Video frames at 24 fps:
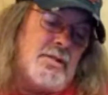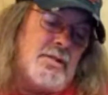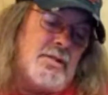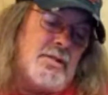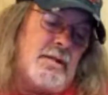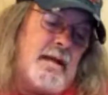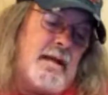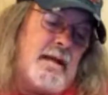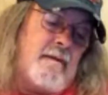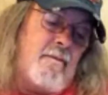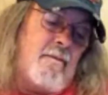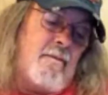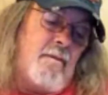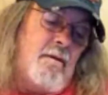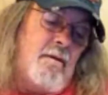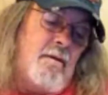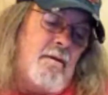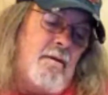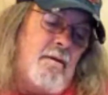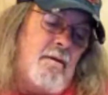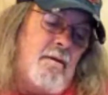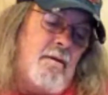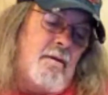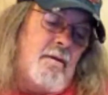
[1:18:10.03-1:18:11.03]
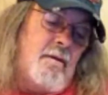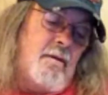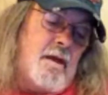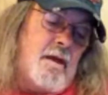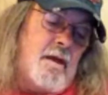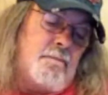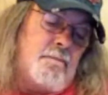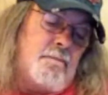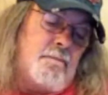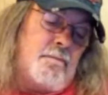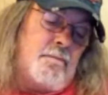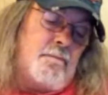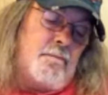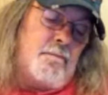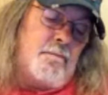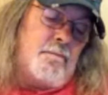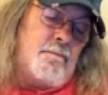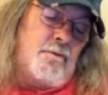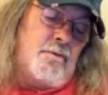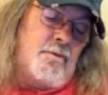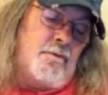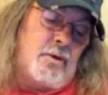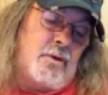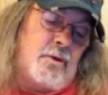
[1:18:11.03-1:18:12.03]
now. Long, beautiful
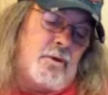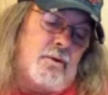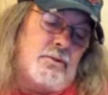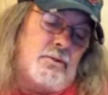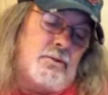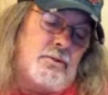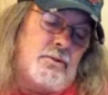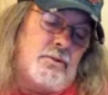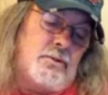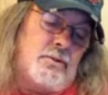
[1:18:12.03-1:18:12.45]
curls.